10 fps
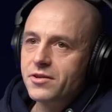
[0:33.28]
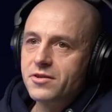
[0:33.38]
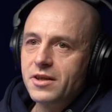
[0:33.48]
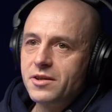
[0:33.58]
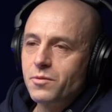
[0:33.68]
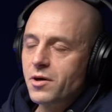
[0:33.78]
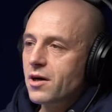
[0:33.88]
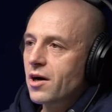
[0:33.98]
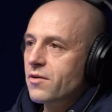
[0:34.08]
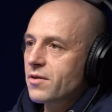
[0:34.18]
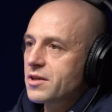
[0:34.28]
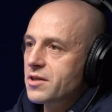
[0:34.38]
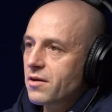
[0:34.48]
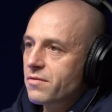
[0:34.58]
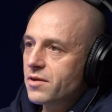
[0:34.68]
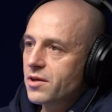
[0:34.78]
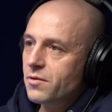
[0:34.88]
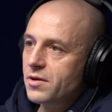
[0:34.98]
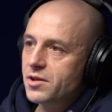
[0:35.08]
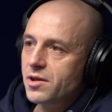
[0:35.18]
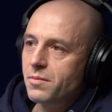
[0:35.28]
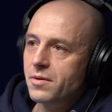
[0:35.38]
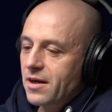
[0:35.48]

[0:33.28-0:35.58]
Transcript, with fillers: just need to work harder on yourself than you do on your job.